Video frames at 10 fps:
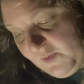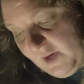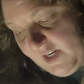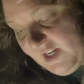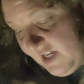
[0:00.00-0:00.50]

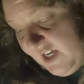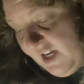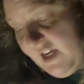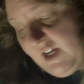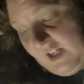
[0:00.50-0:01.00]
one,
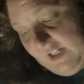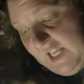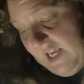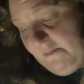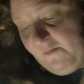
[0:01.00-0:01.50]

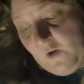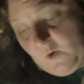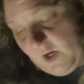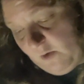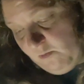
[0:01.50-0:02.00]
glebe
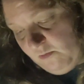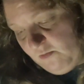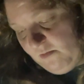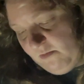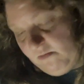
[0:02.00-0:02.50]
fogo.
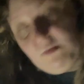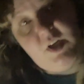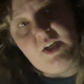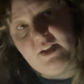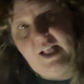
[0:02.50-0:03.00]

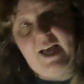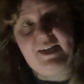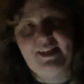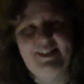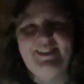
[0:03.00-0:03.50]
Good luck.